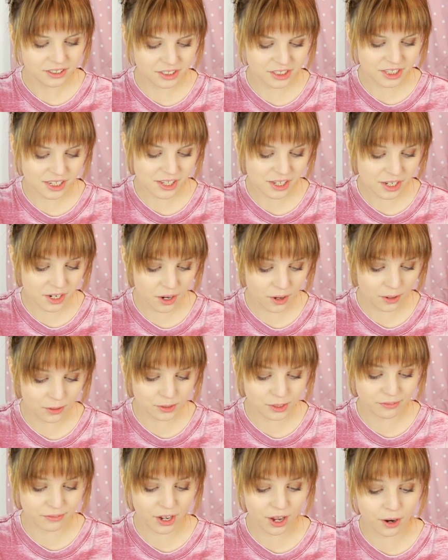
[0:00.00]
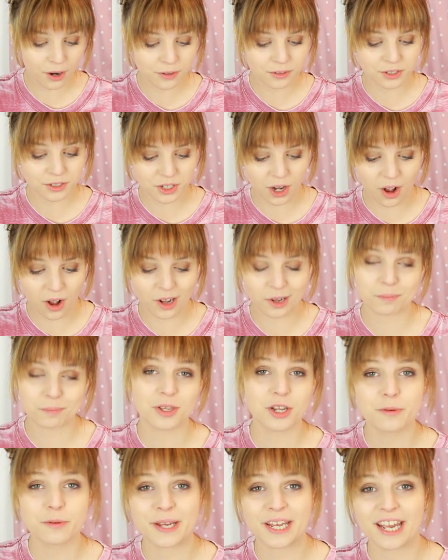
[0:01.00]
to see the curls of her own dark
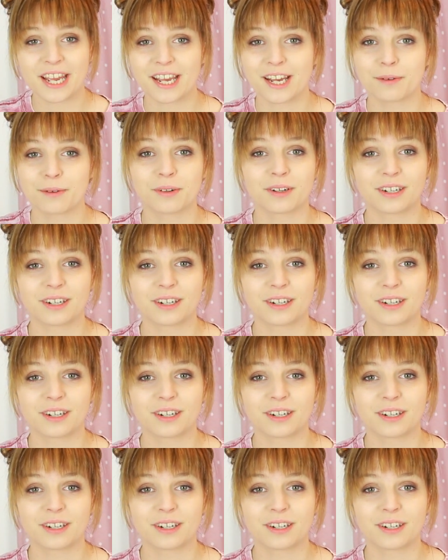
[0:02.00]
pubic hair.